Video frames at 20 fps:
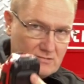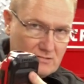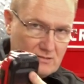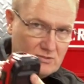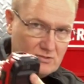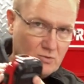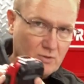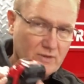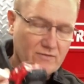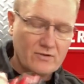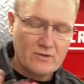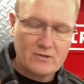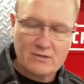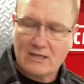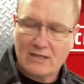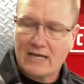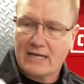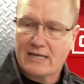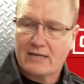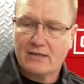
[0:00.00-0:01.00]
20-volt
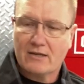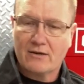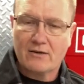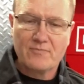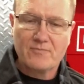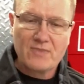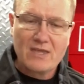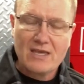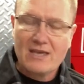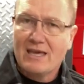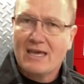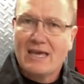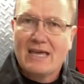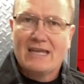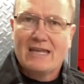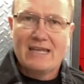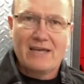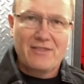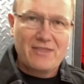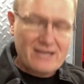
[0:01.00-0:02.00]
line here.
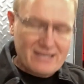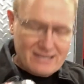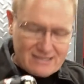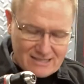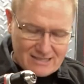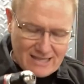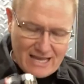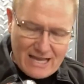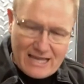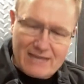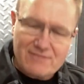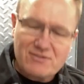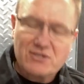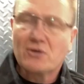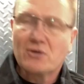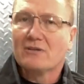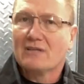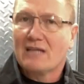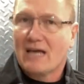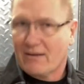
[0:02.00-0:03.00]
Now that gives
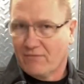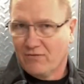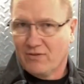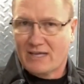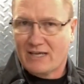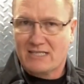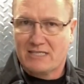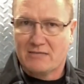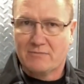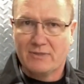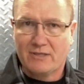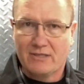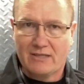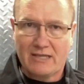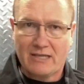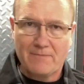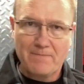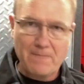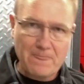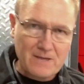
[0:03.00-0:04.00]
you a lot of
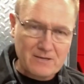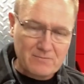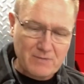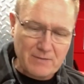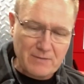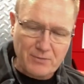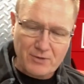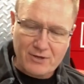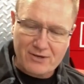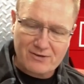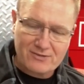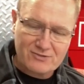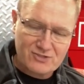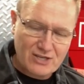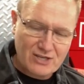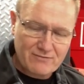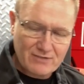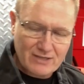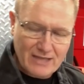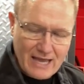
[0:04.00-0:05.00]
flexibility. Now people are
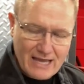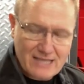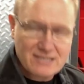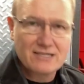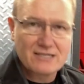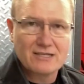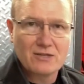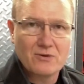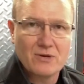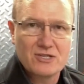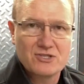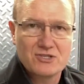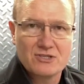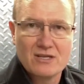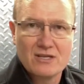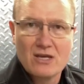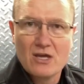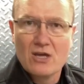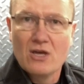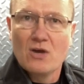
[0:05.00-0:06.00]
generally asking the question
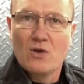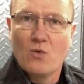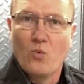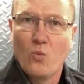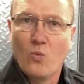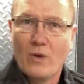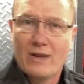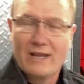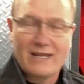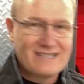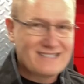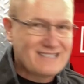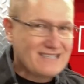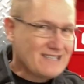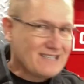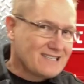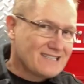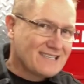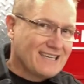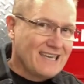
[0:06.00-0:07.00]
when they see
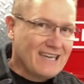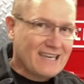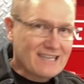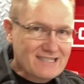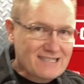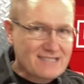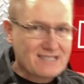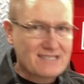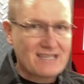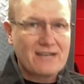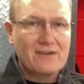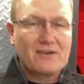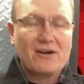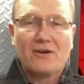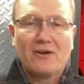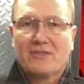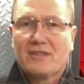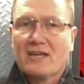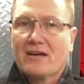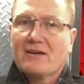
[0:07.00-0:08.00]
these kits that are
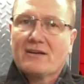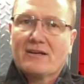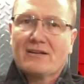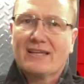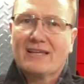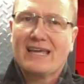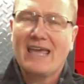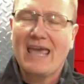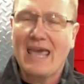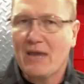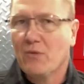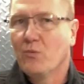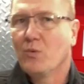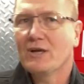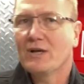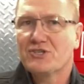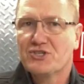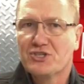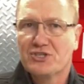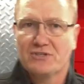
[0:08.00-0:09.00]
out there and they're like, hey,
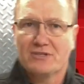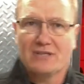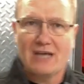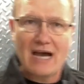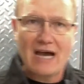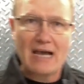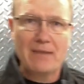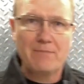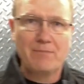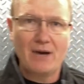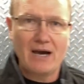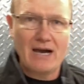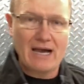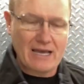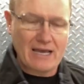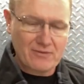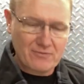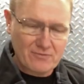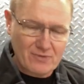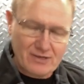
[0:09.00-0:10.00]
what should I
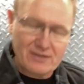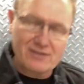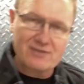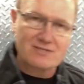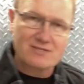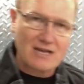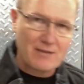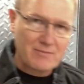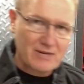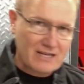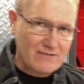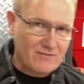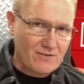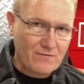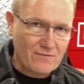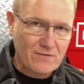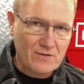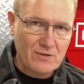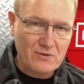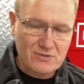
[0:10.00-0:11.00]
buy? Well, I'm going to give you a
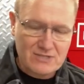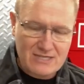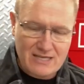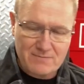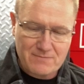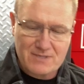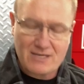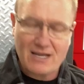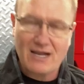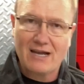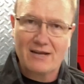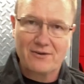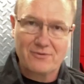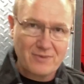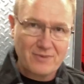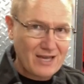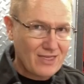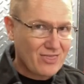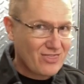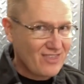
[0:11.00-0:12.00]
few tips on
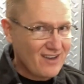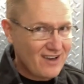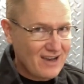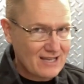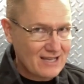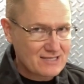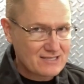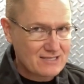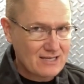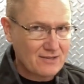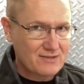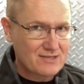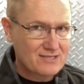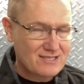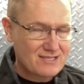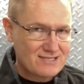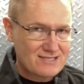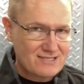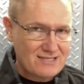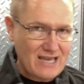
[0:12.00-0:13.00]
my thoughts. Now
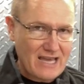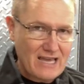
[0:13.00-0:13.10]
this isn't